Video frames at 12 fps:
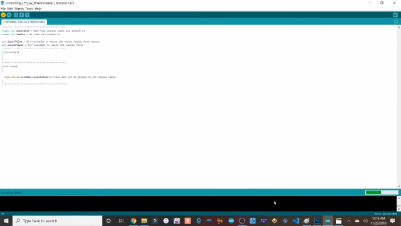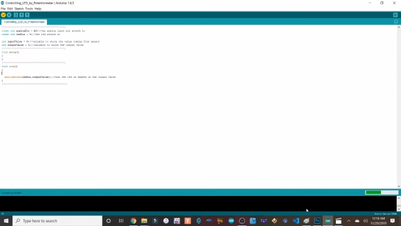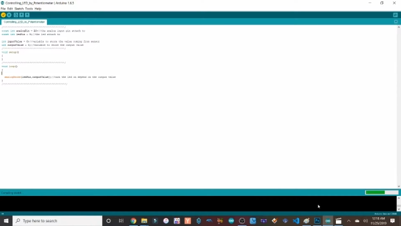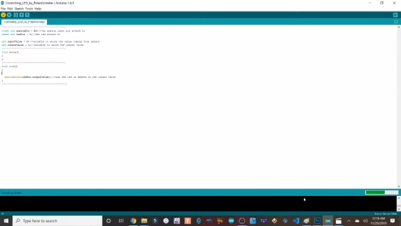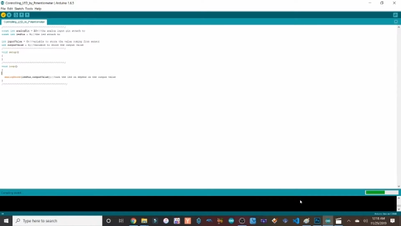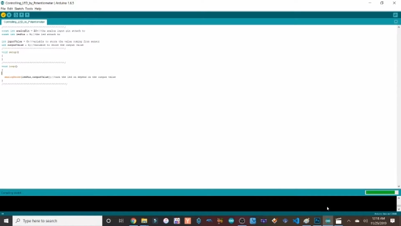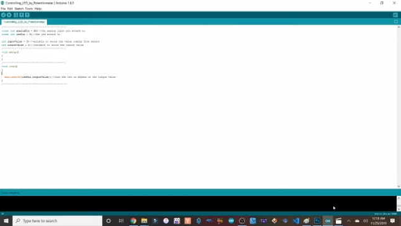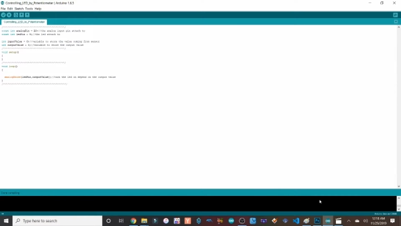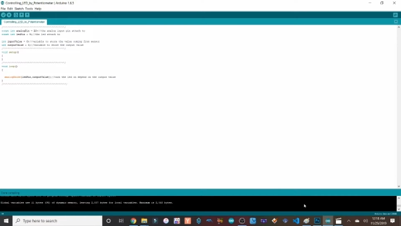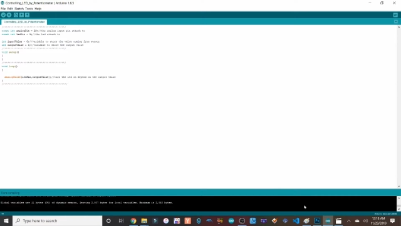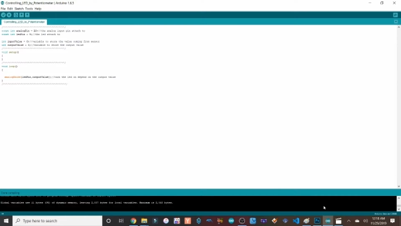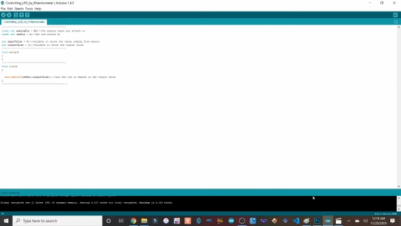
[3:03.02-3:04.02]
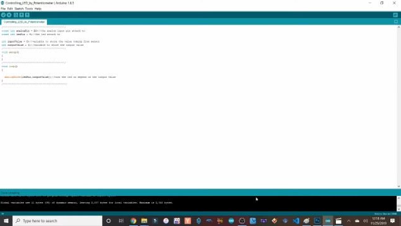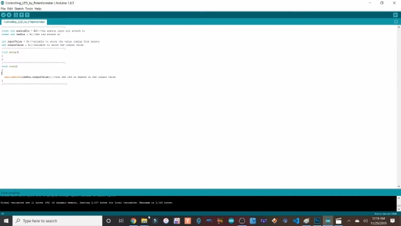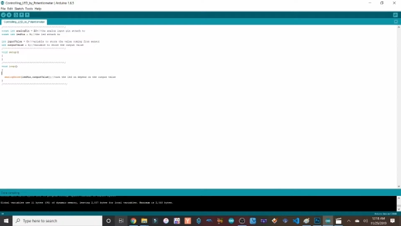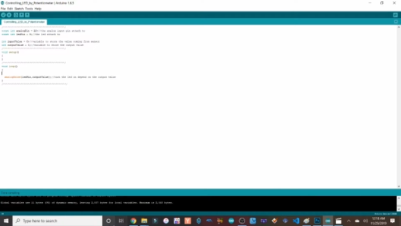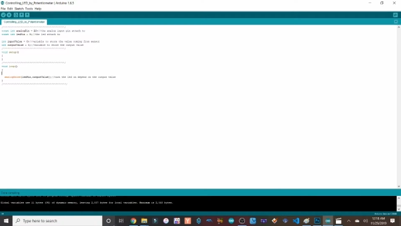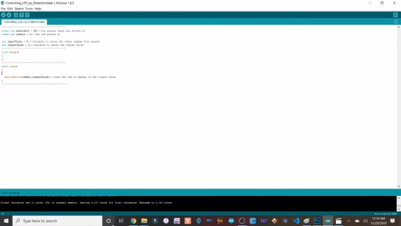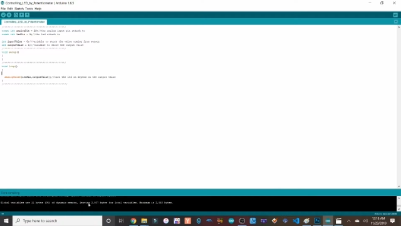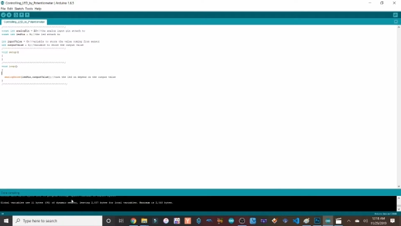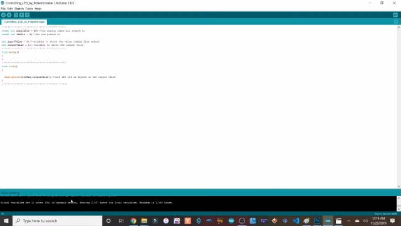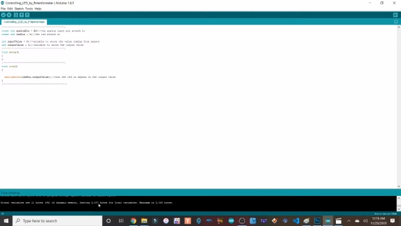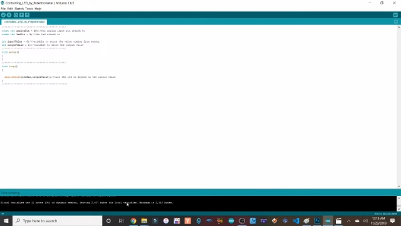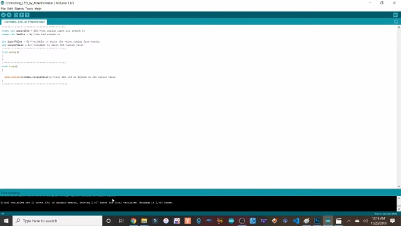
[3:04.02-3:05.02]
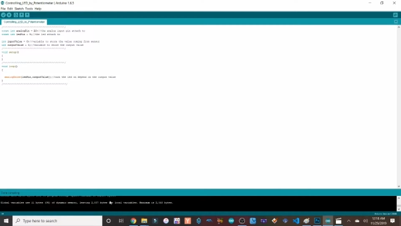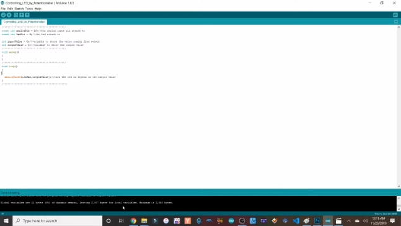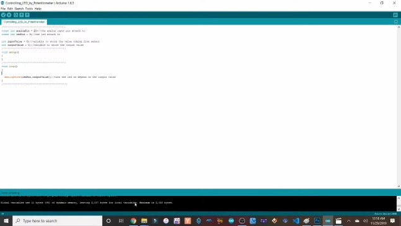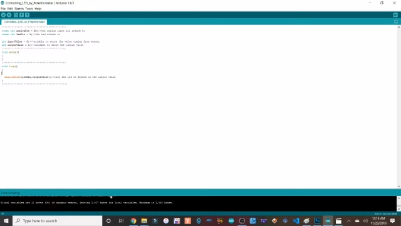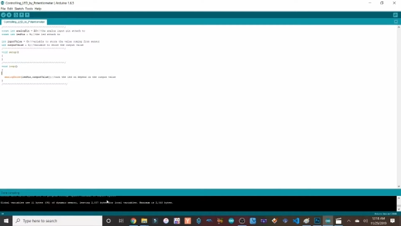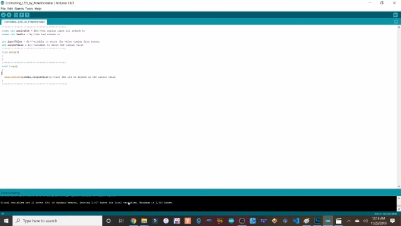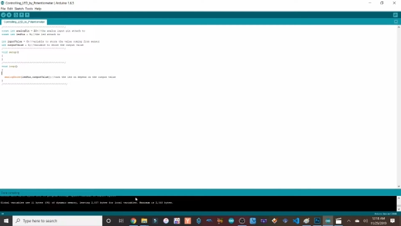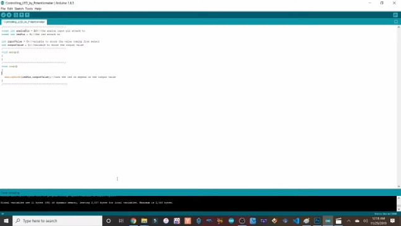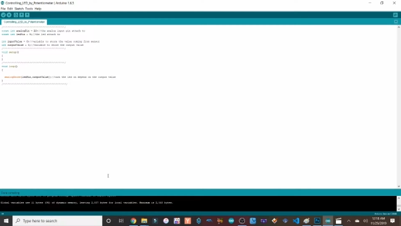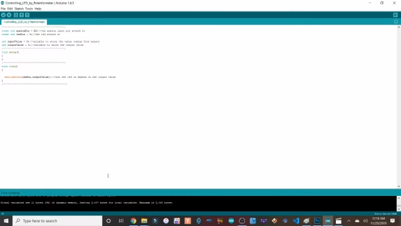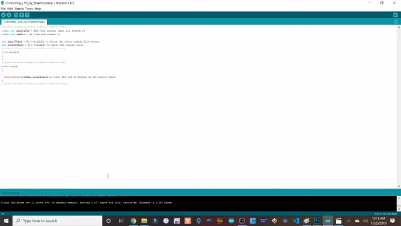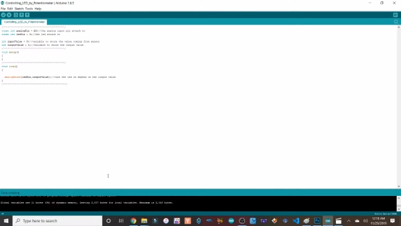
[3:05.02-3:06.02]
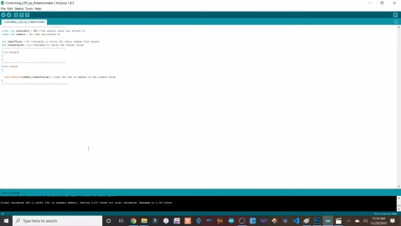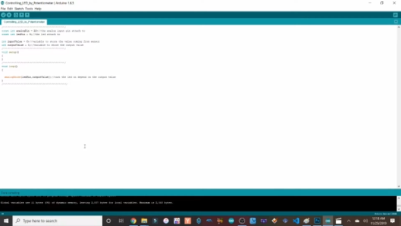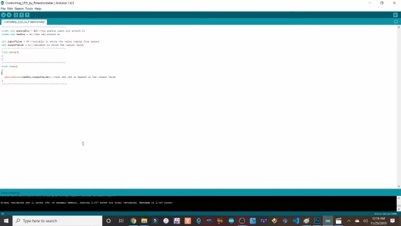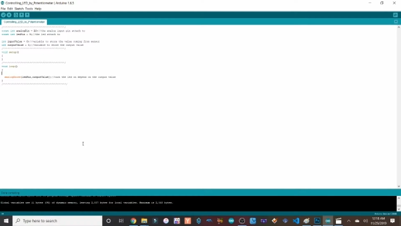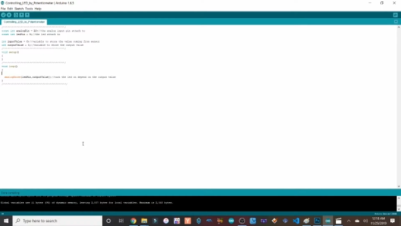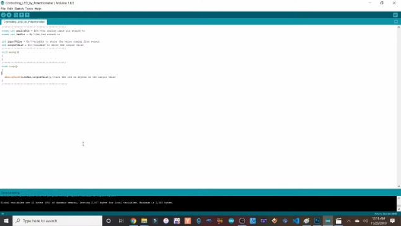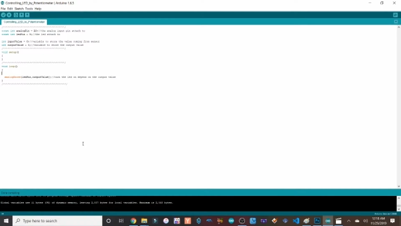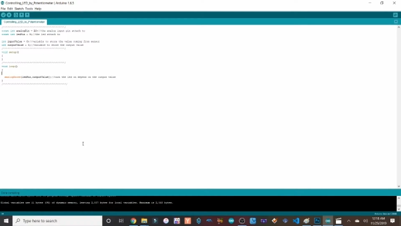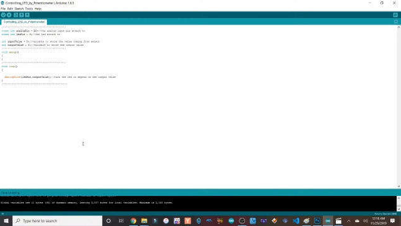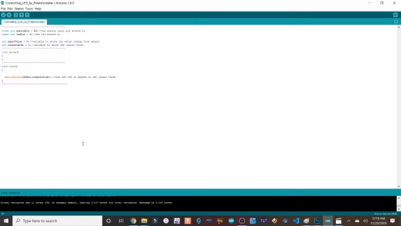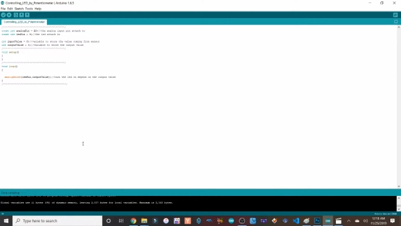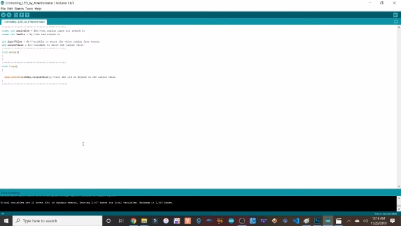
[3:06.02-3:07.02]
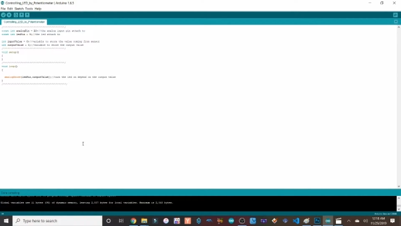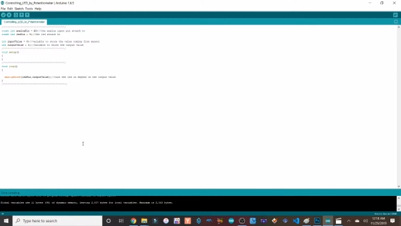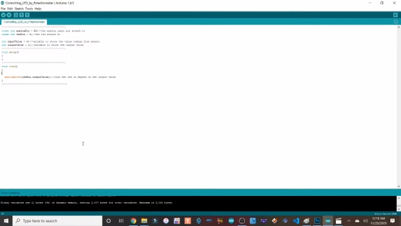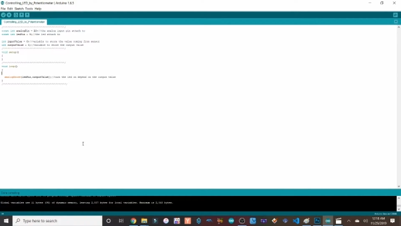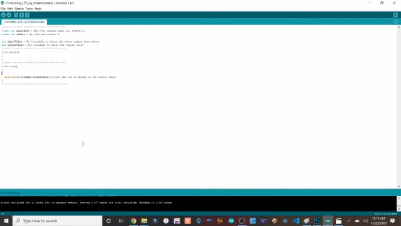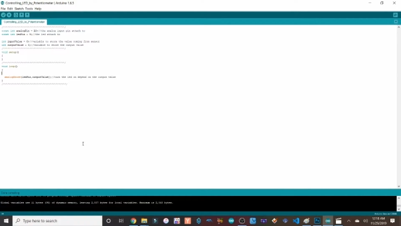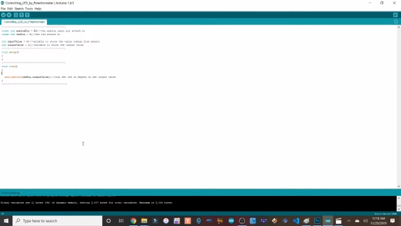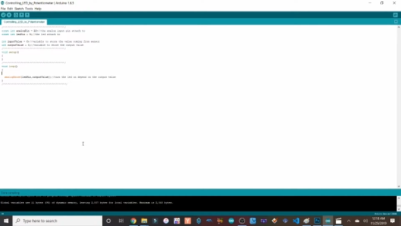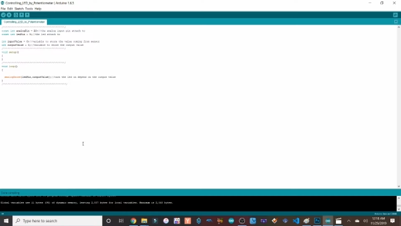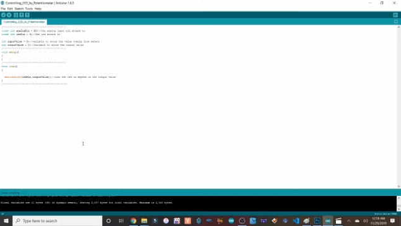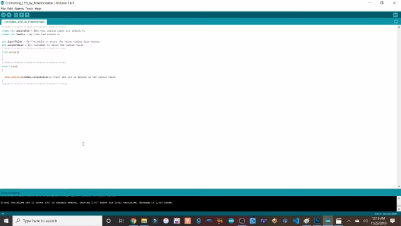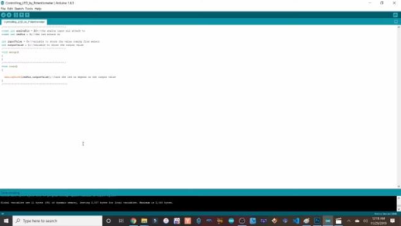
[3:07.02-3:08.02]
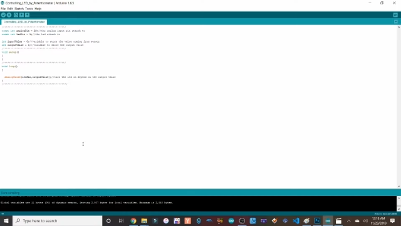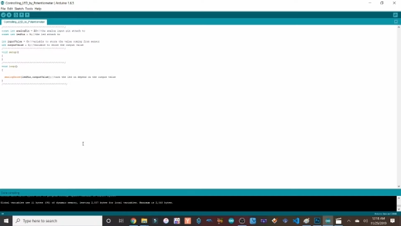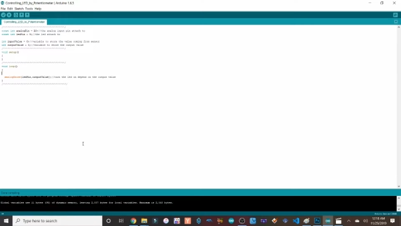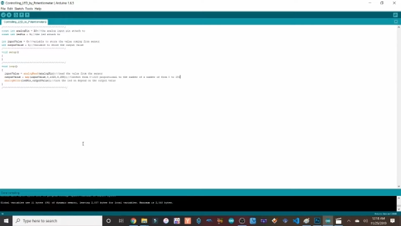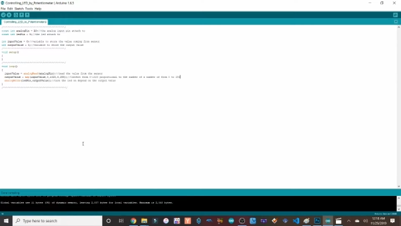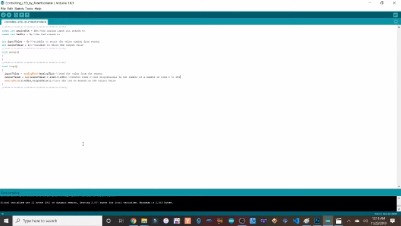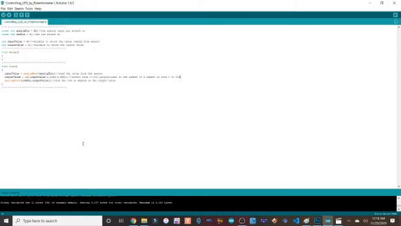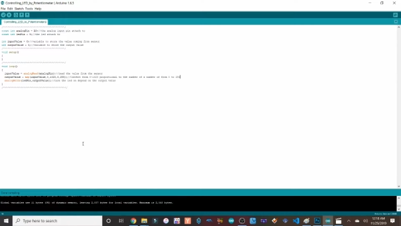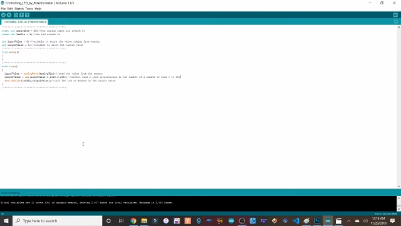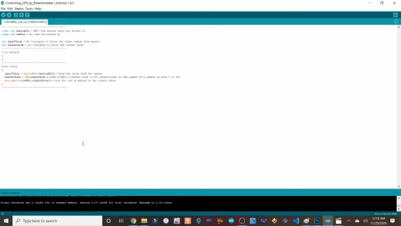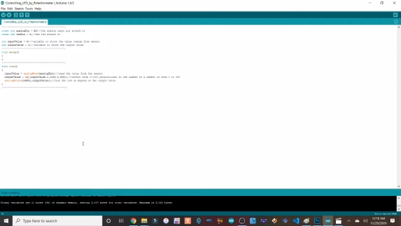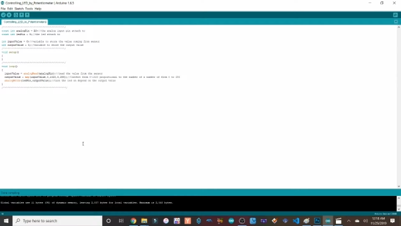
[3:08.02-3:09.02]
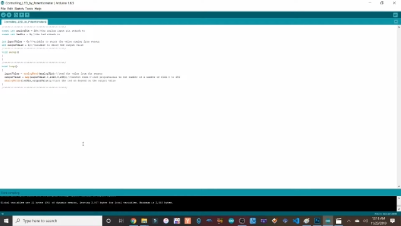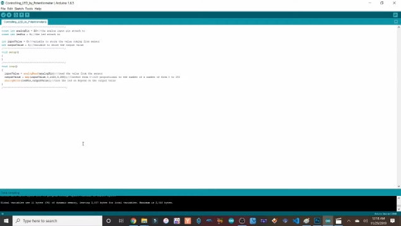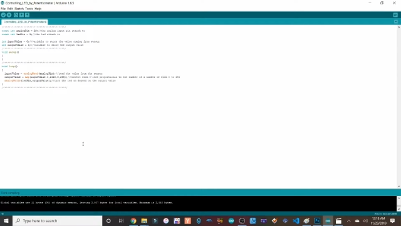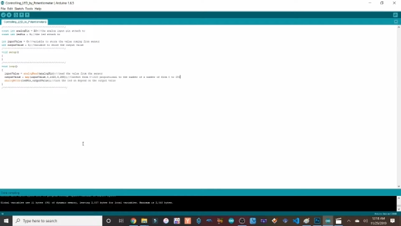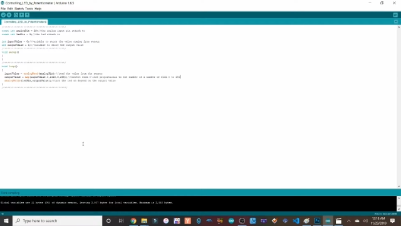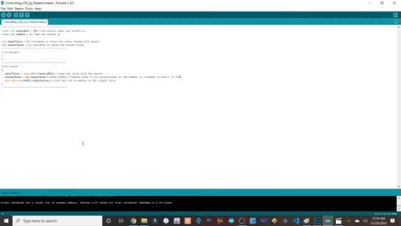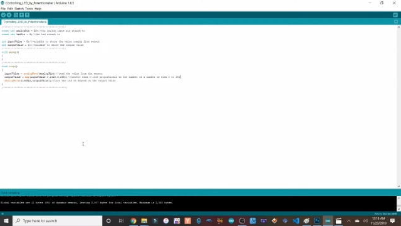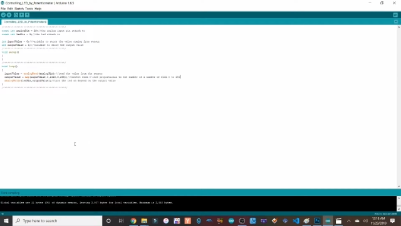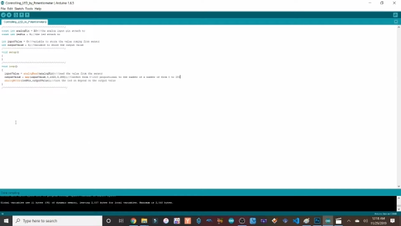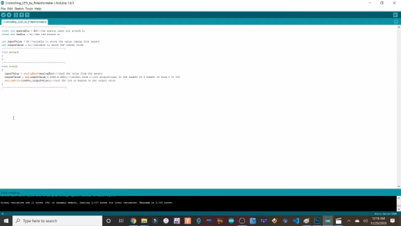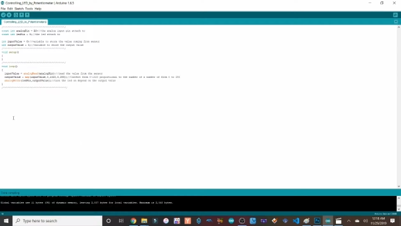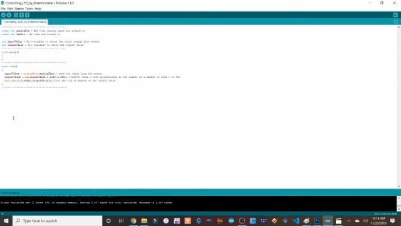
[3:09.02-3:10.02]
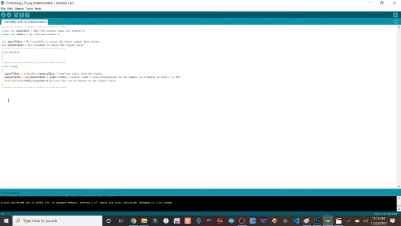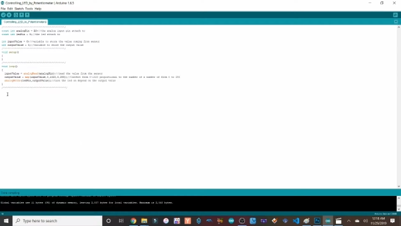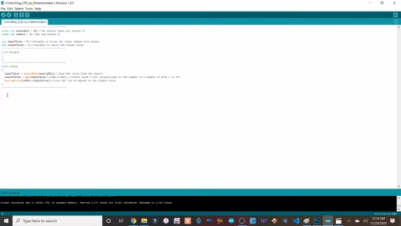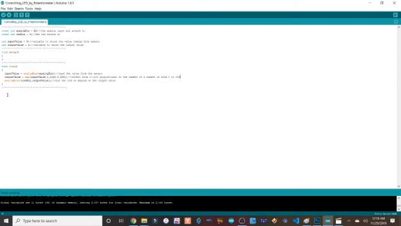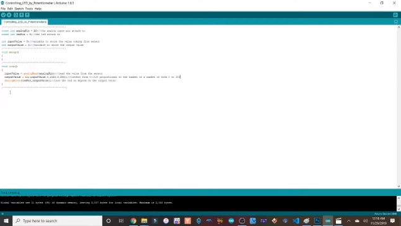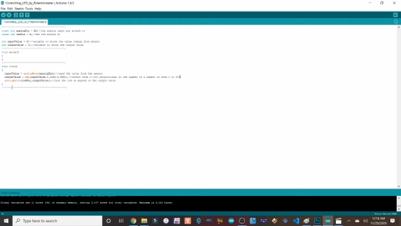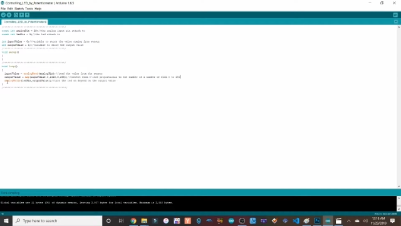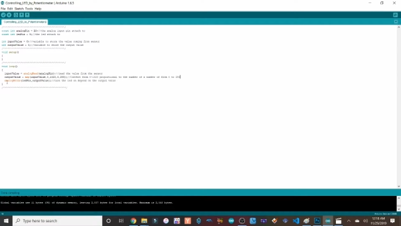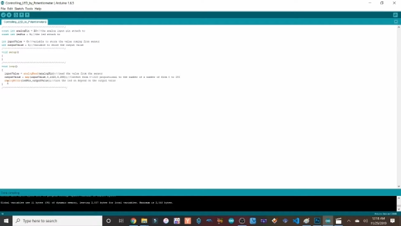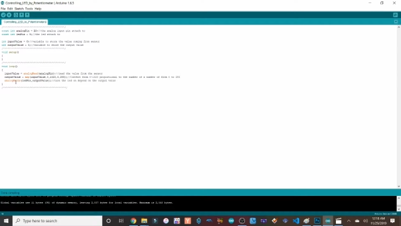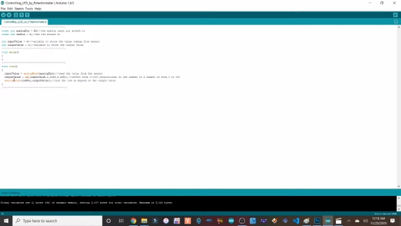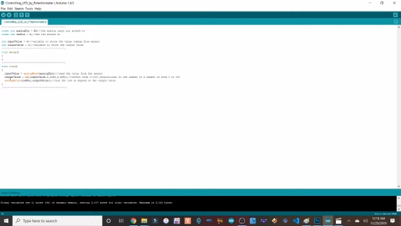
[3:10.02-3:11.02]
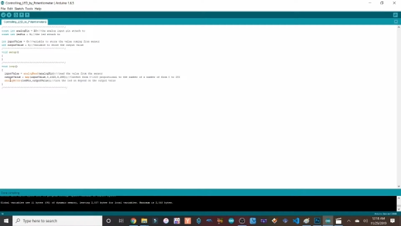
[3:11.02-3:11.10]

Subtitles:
[unreadable: no face in view]